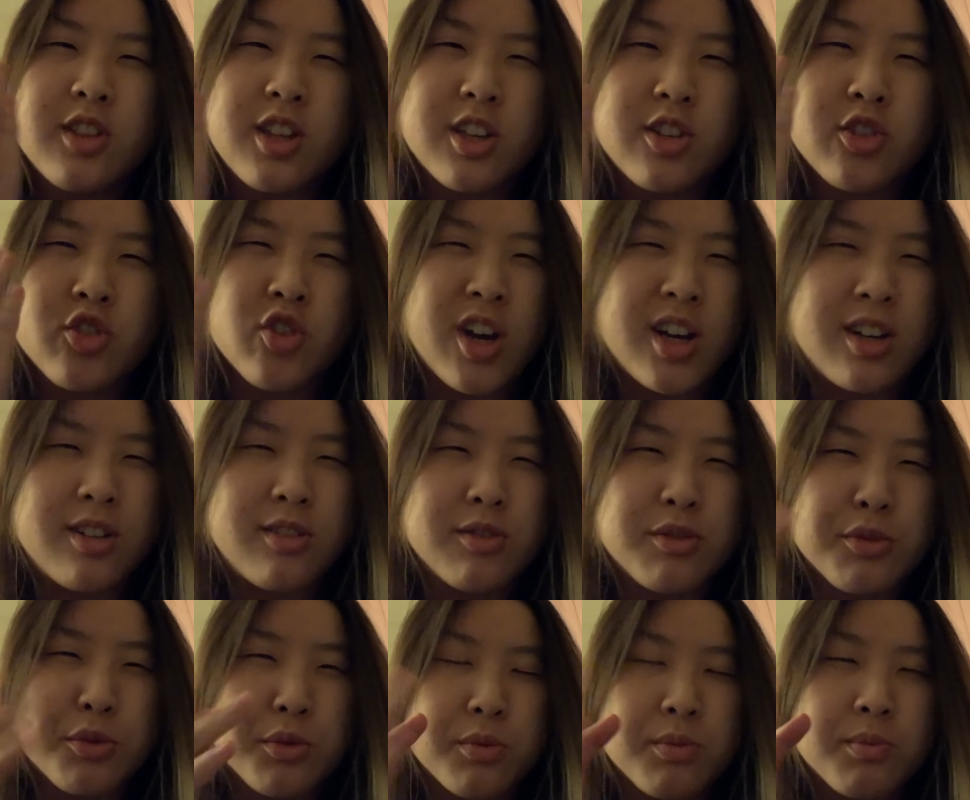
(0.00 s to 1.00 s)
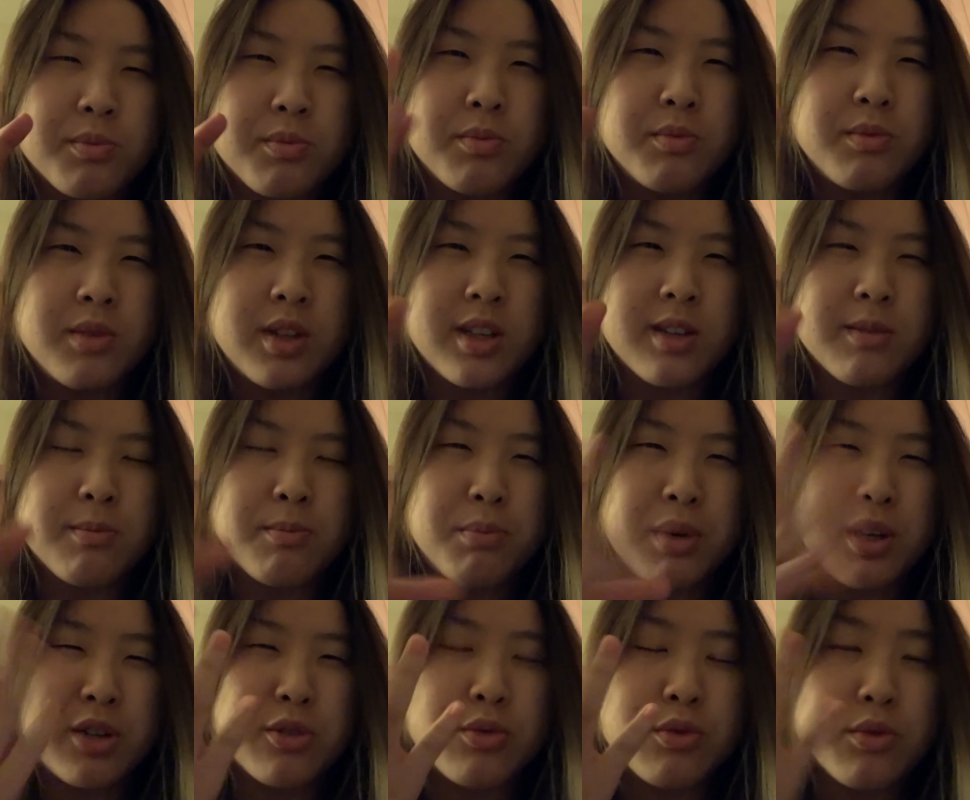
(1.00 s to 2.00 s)
trials or like
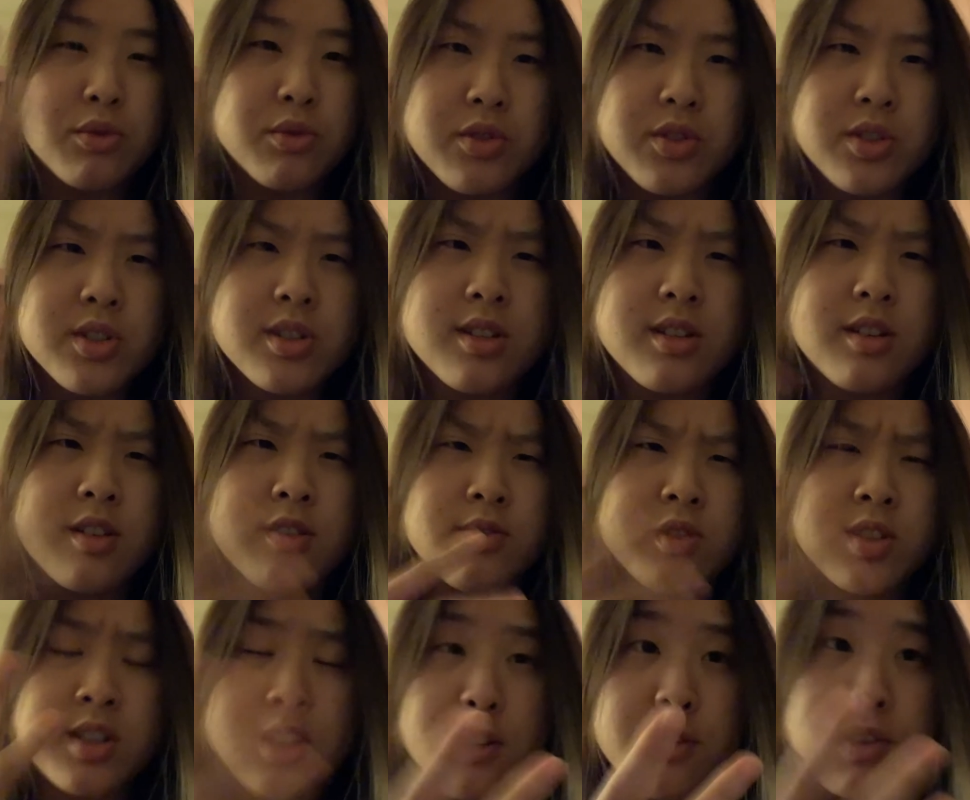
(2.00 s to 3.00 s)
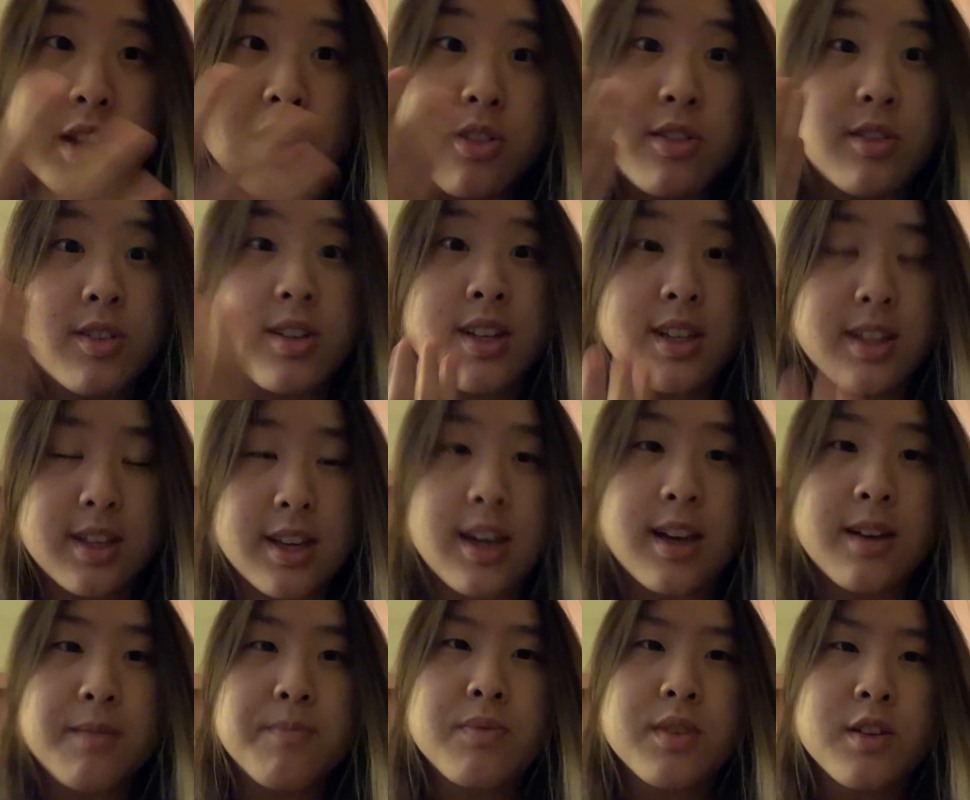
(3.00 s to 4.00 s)
bundles of stuff that you can
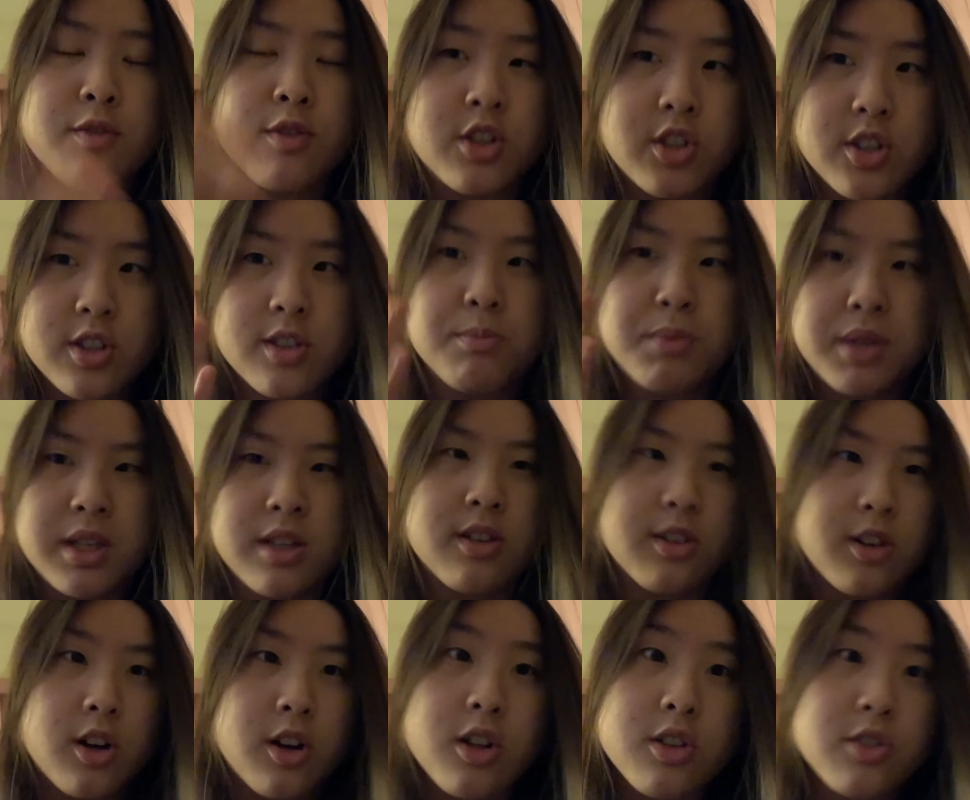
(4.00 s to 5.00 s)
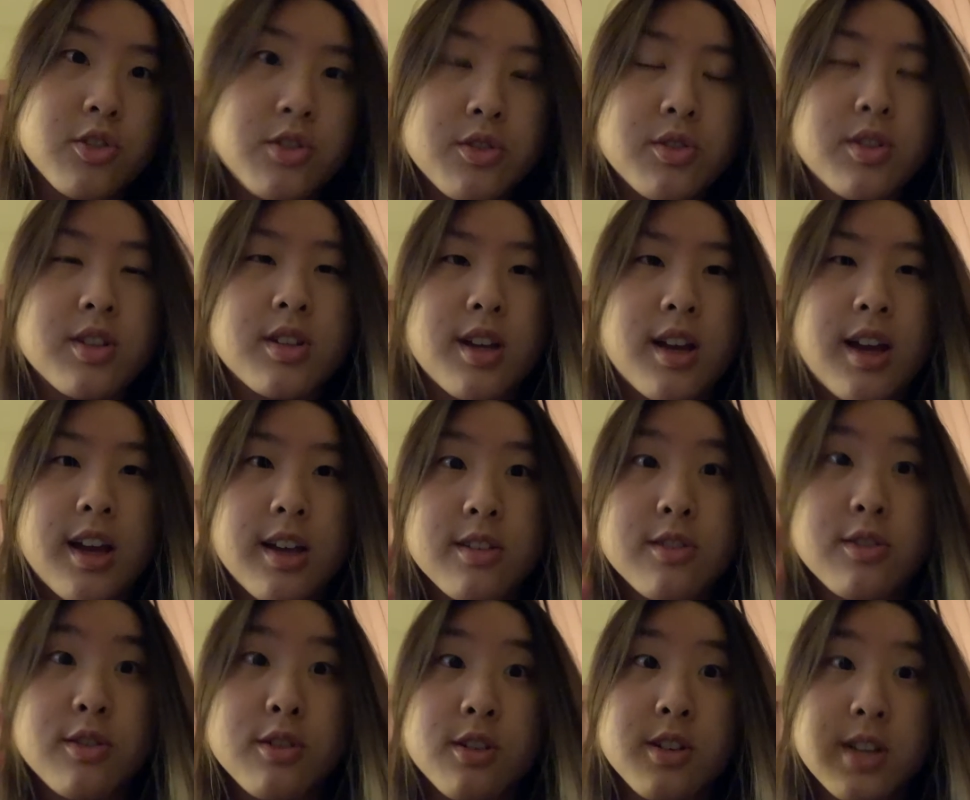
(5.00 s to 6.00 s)
get for just being a college student at
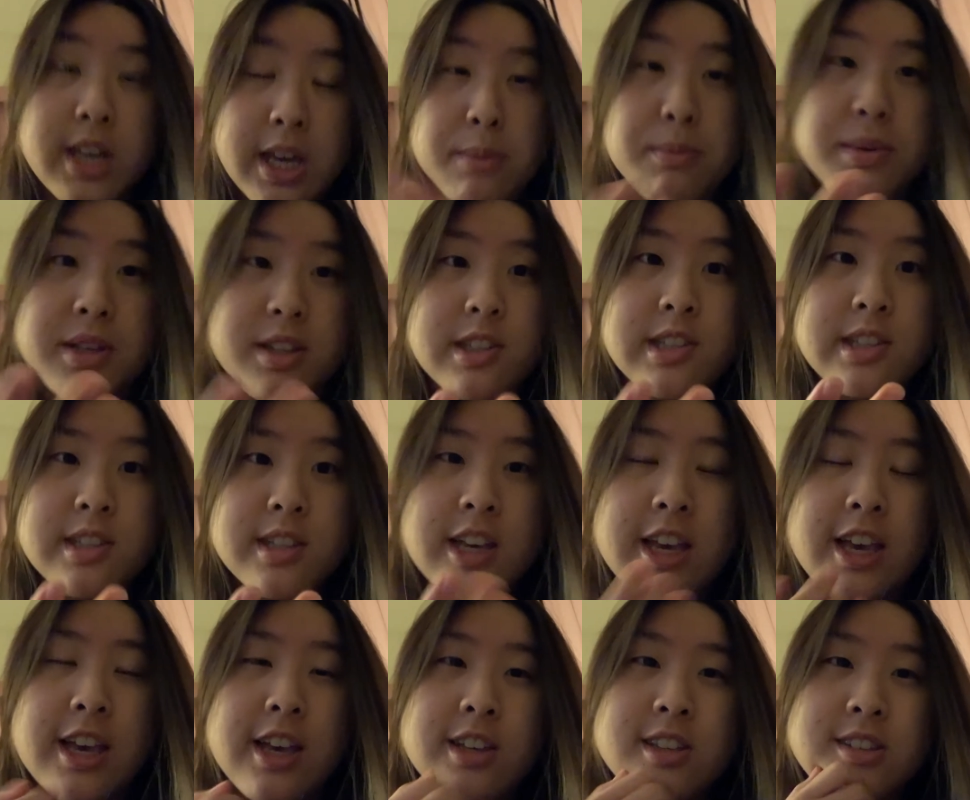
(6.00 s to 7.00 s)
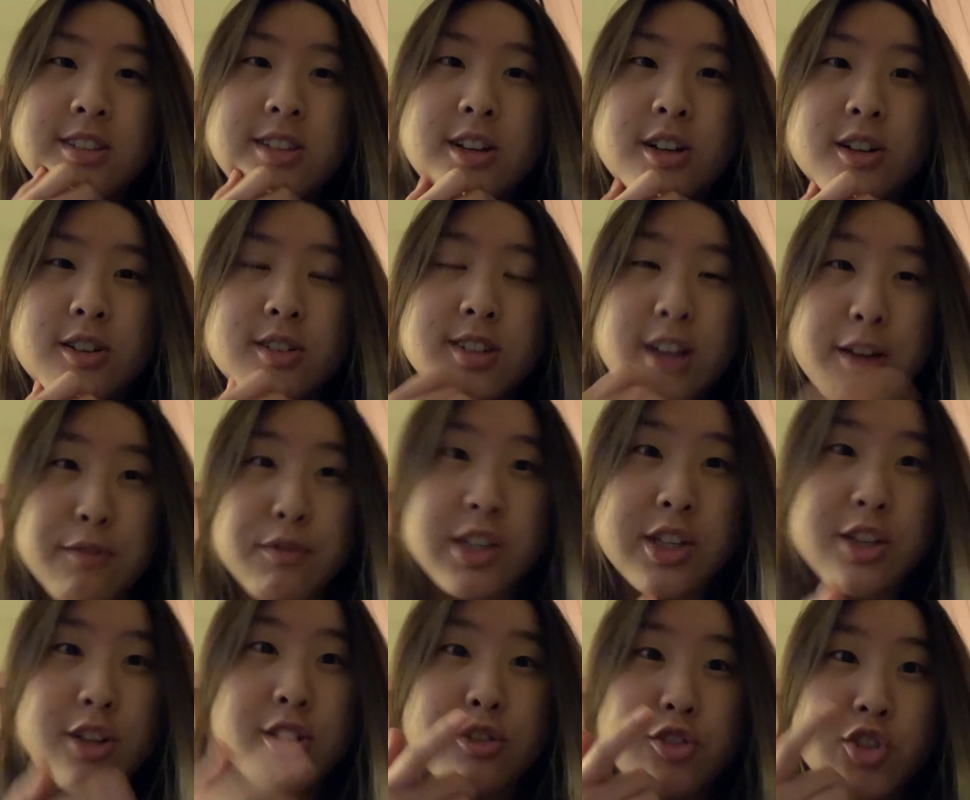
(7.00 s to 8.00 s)
your campus. So definitely
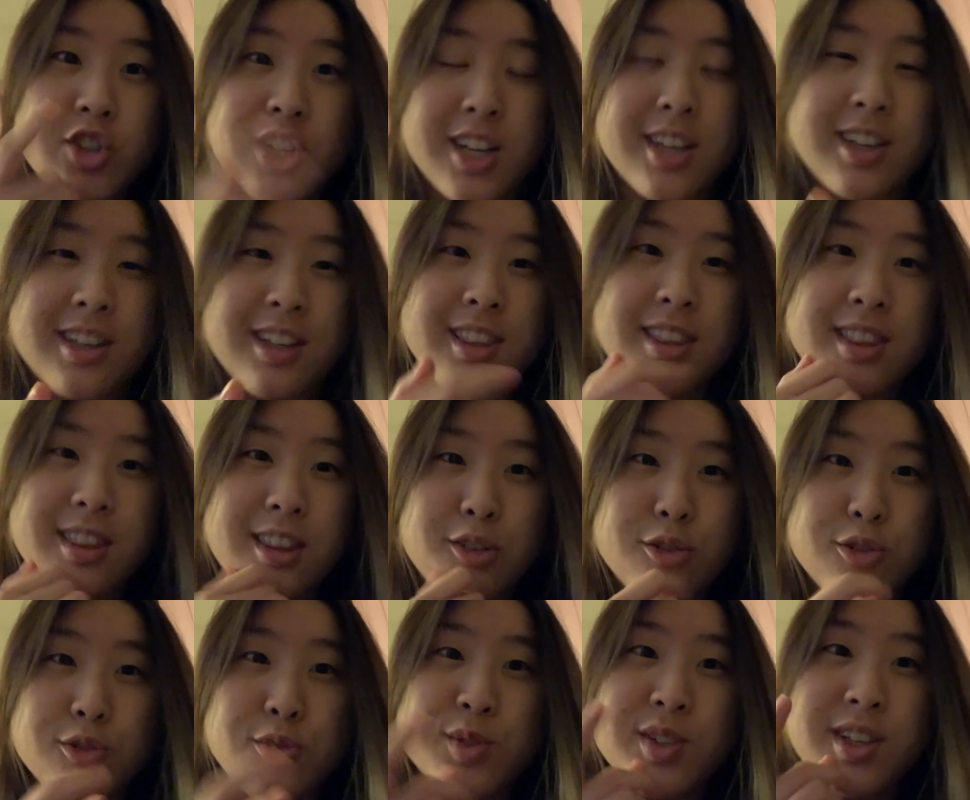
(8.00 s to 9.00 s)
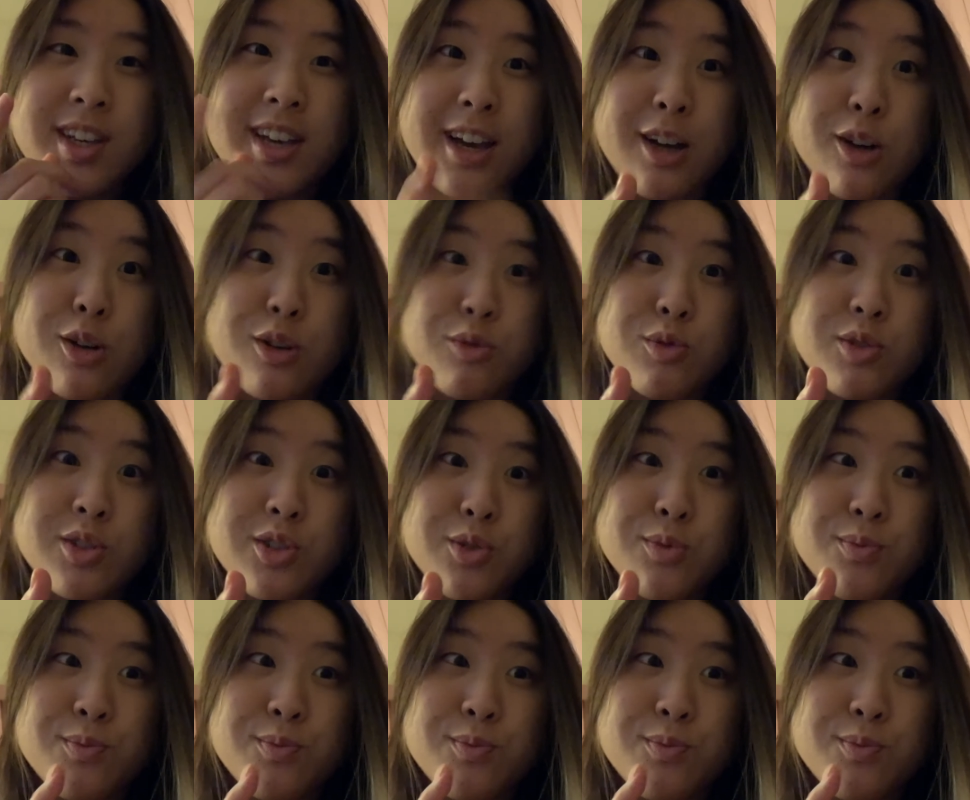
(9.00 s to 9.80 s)
go check those out.